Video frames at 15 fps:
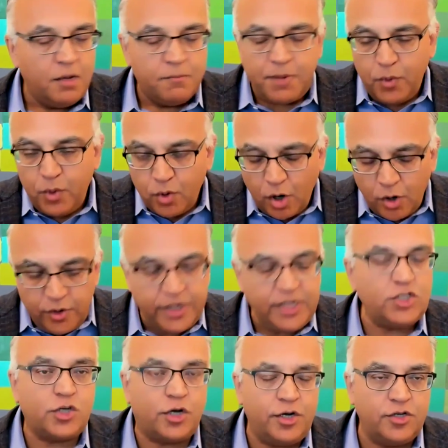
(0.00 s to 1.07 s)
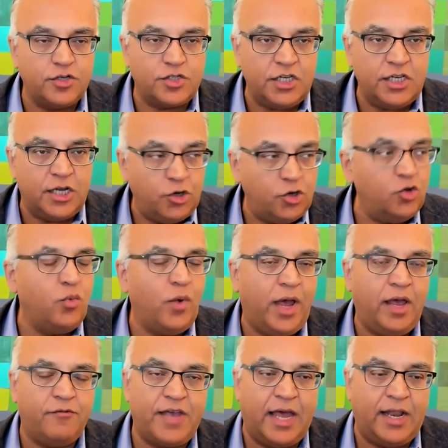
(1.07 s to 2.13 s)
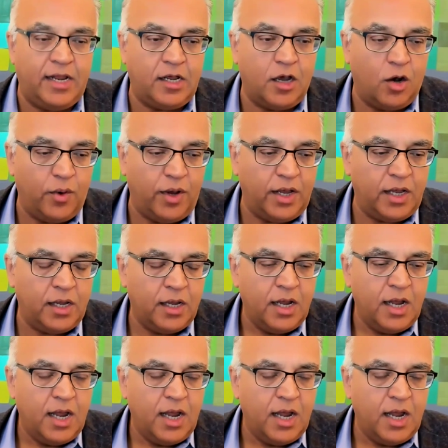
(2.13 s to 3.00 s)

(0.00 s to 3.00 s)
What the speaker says: but we were already starting to see a new wave getting going